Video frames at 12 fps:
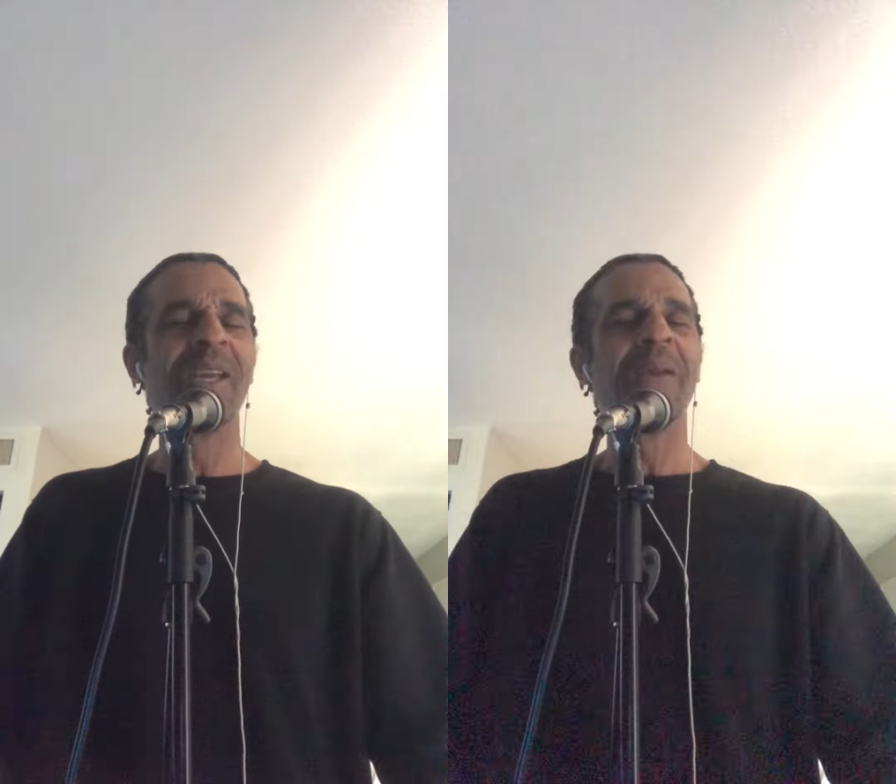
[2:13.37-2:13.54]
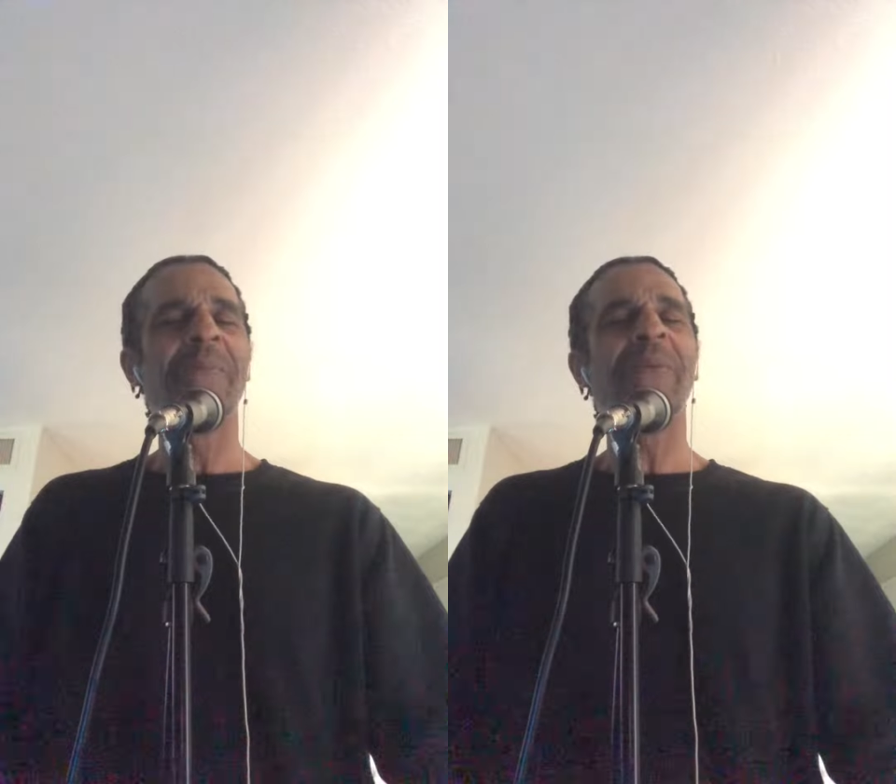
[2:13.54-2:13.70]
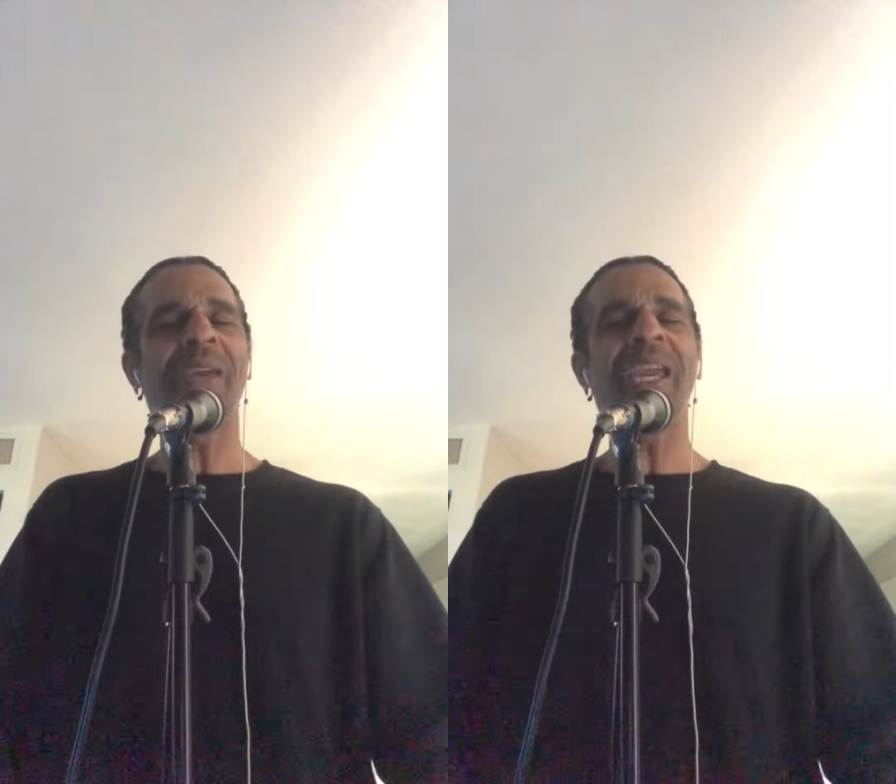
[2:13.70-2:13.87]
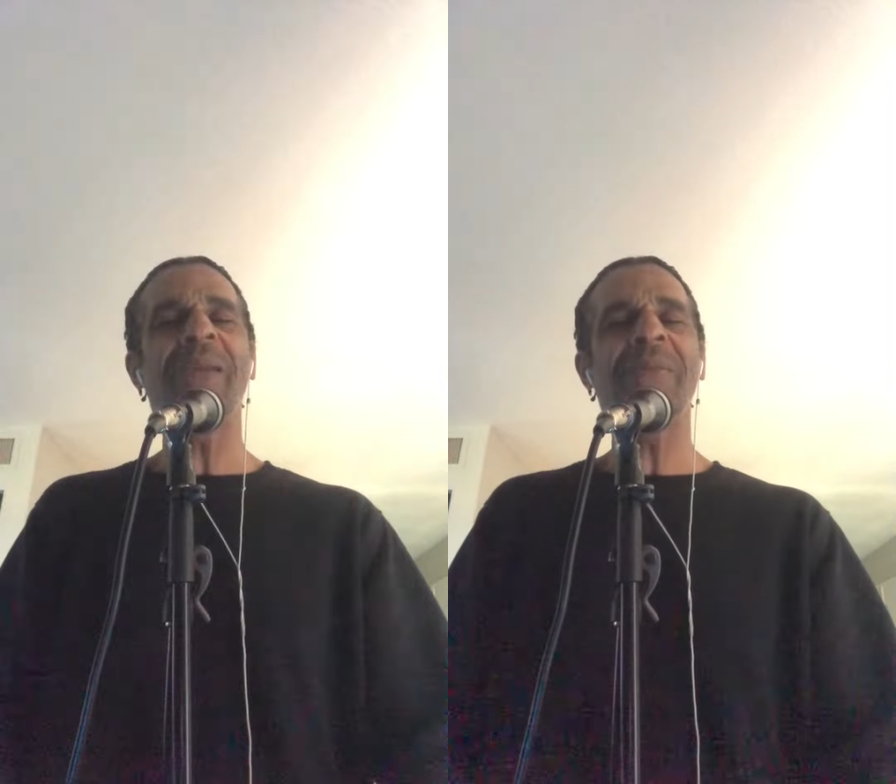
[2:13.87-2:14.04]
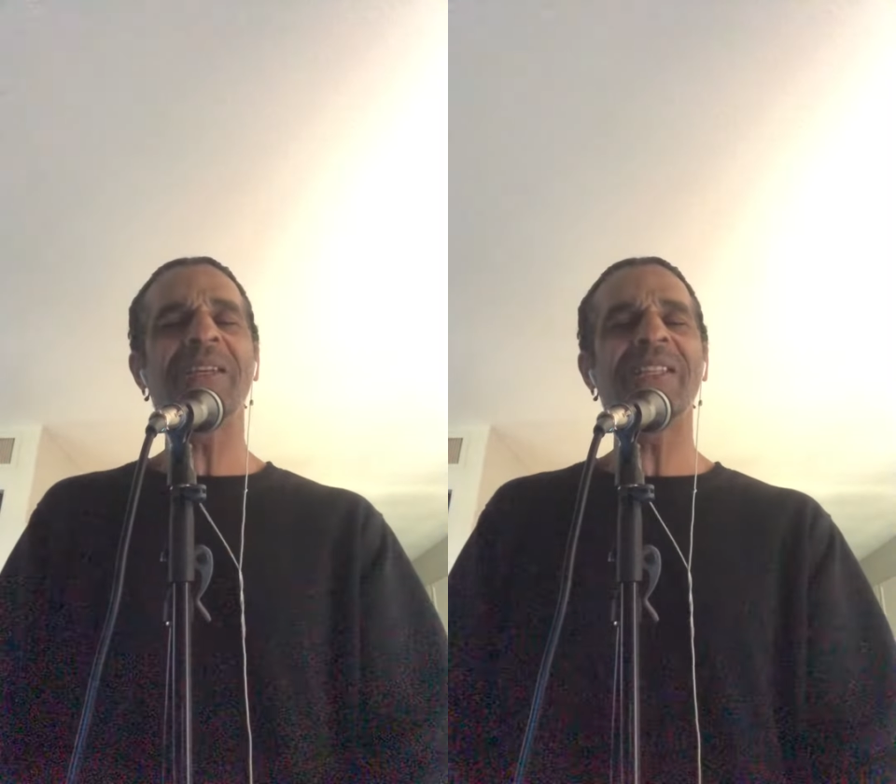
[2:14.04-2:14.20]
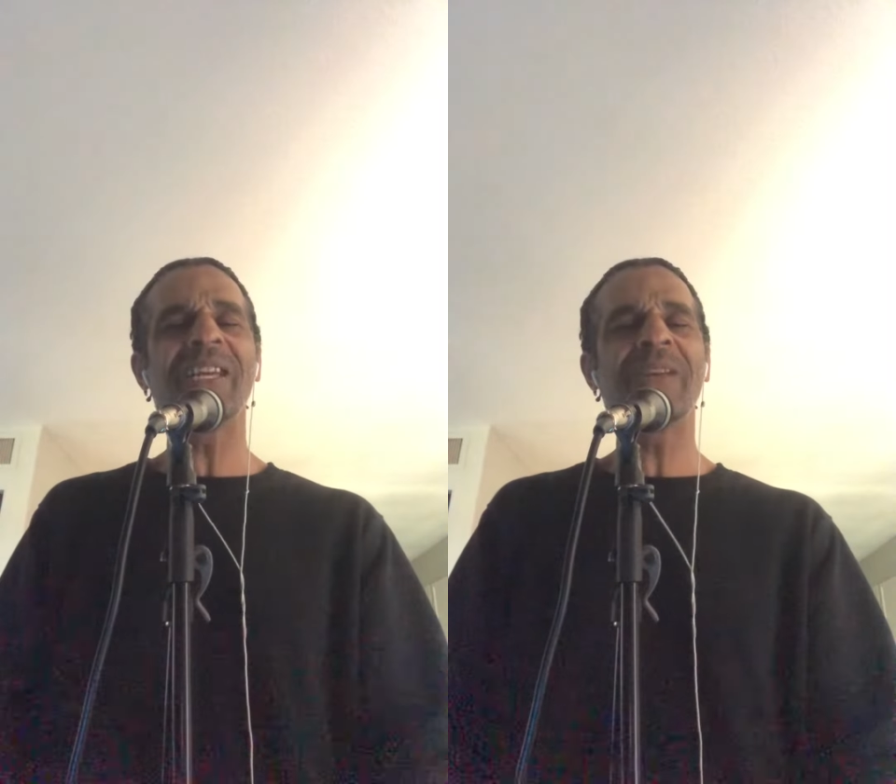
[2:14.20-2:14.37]
baby,
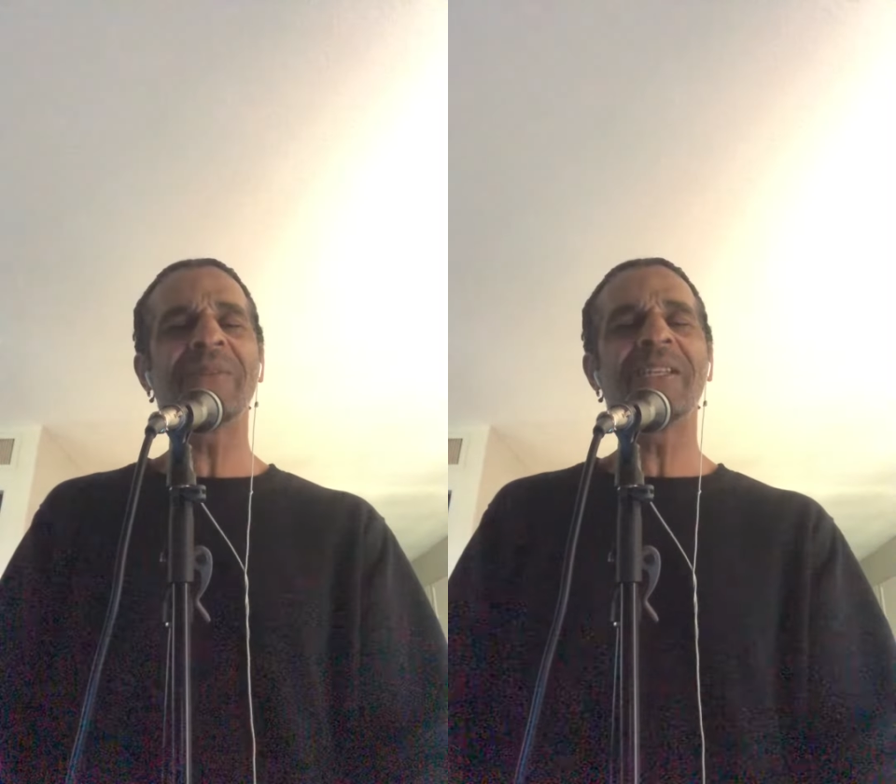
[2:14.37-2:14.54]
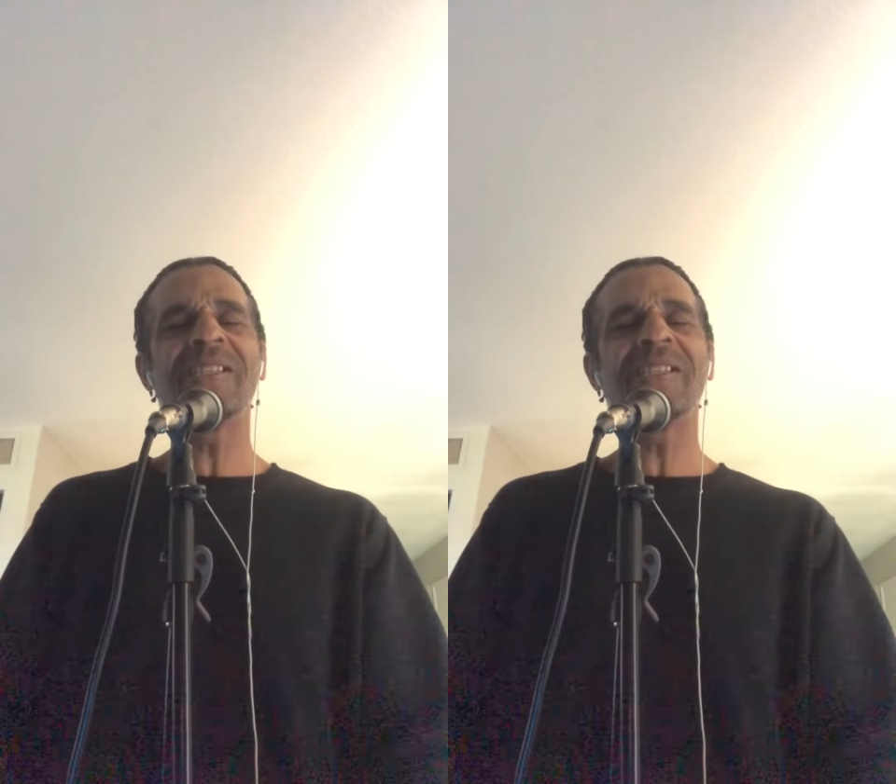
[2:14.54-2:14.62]
there is